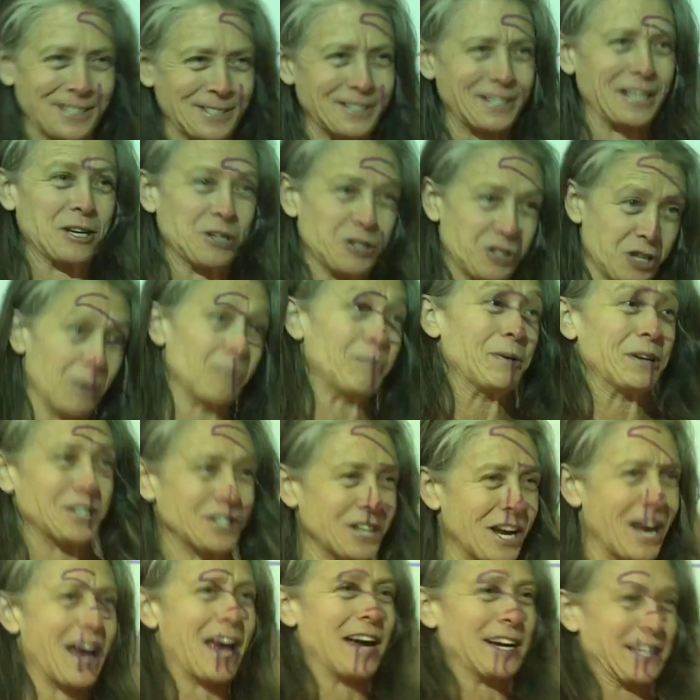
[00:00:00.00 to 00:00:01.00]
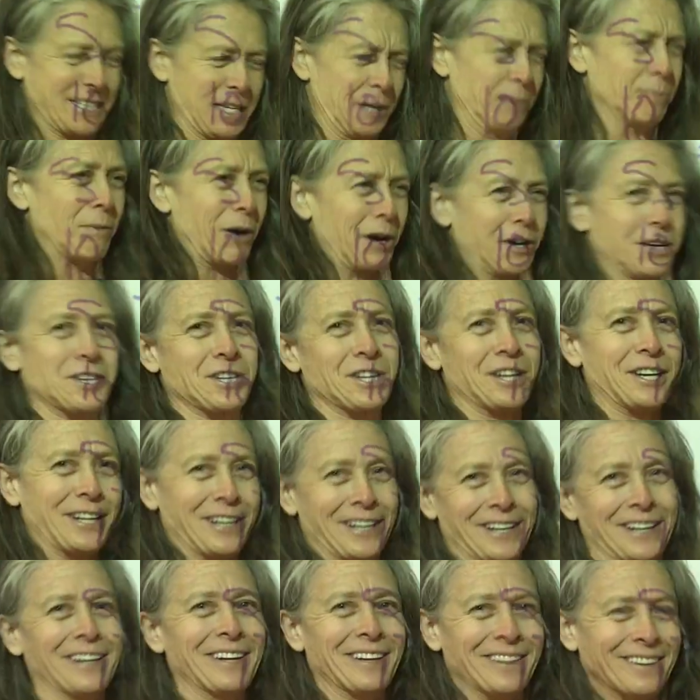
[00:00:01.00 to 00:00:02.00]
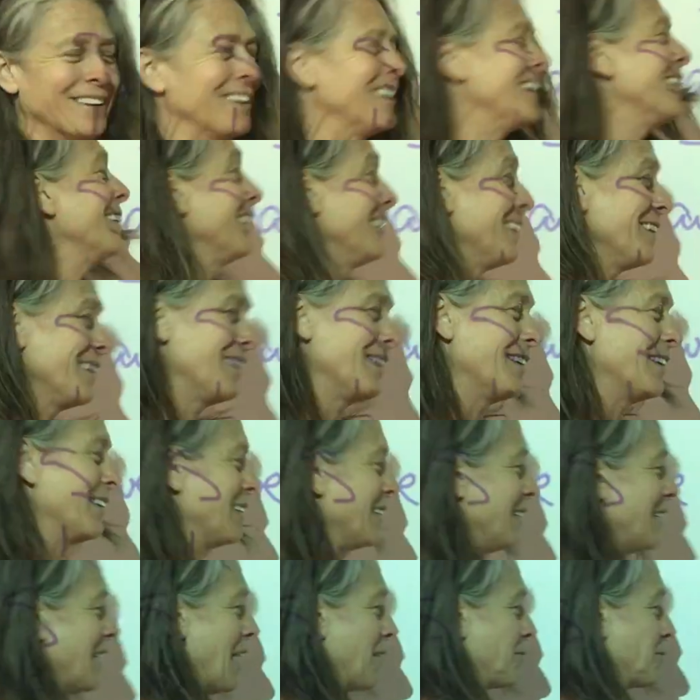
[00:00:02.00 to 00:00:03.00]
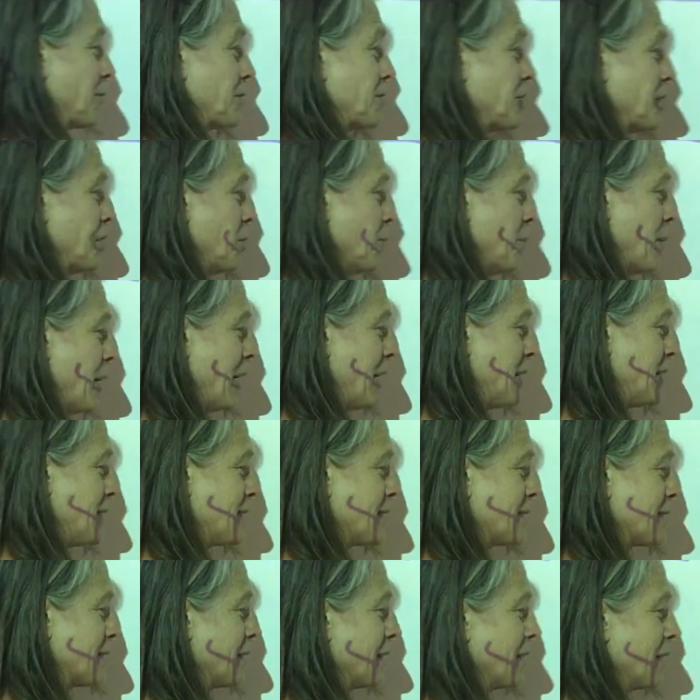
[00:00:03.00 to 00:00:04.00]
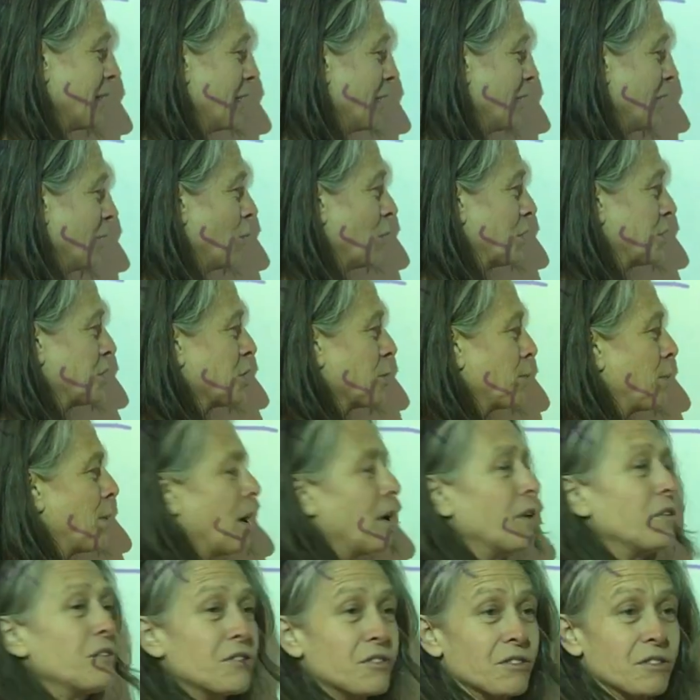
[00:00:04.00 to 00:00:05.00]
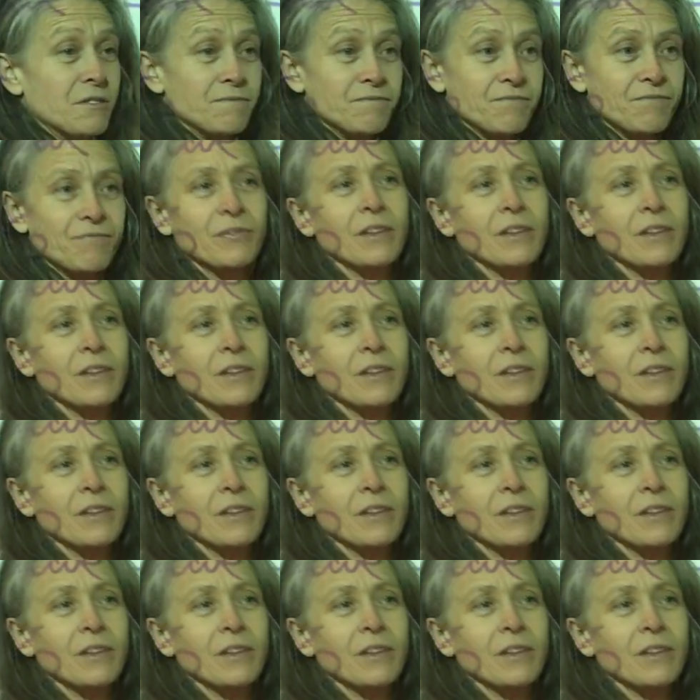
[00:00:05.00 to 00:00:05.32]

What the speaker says: There's like jumping jacks and marching, and after 2 minutes, what's your pulse?